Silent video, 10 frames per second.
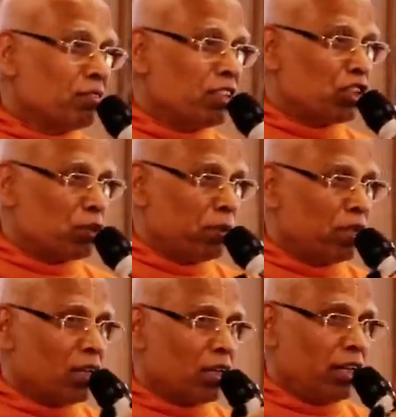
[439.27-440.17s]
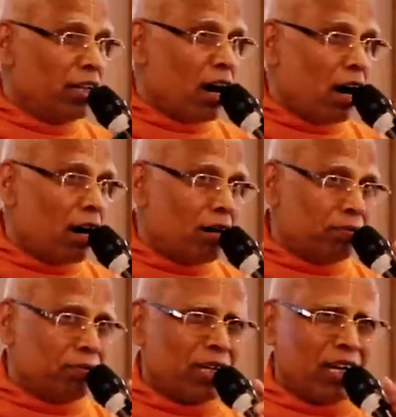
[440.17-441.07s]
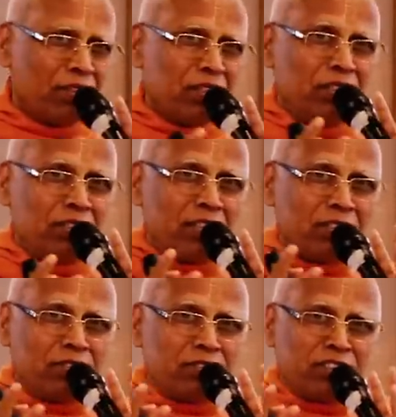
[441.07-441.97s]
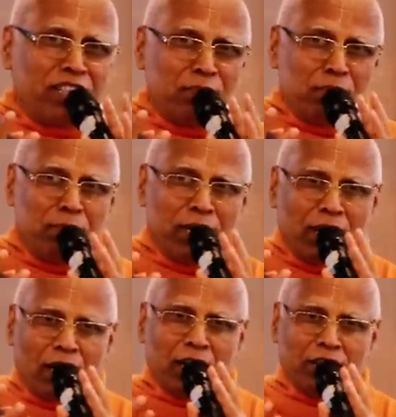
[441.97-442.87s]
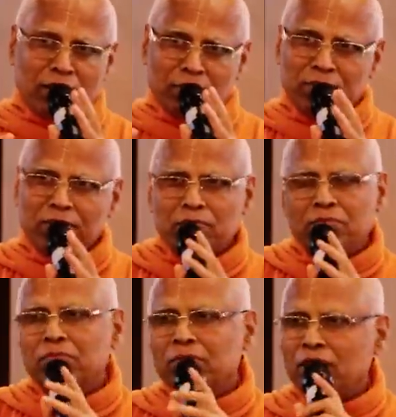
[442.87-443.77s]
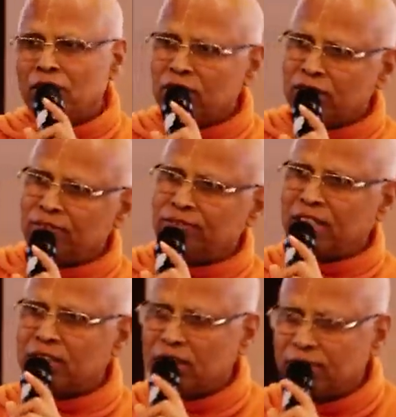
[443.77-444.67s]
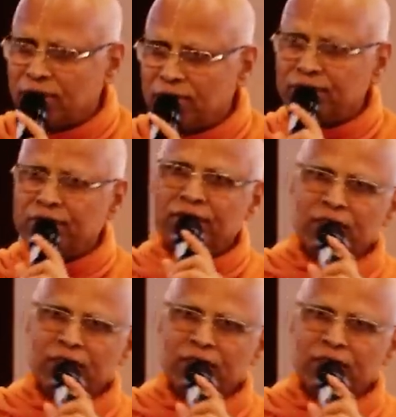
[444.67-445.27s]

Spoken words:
distribute harinam. I think these are three big items. And you could say festivals,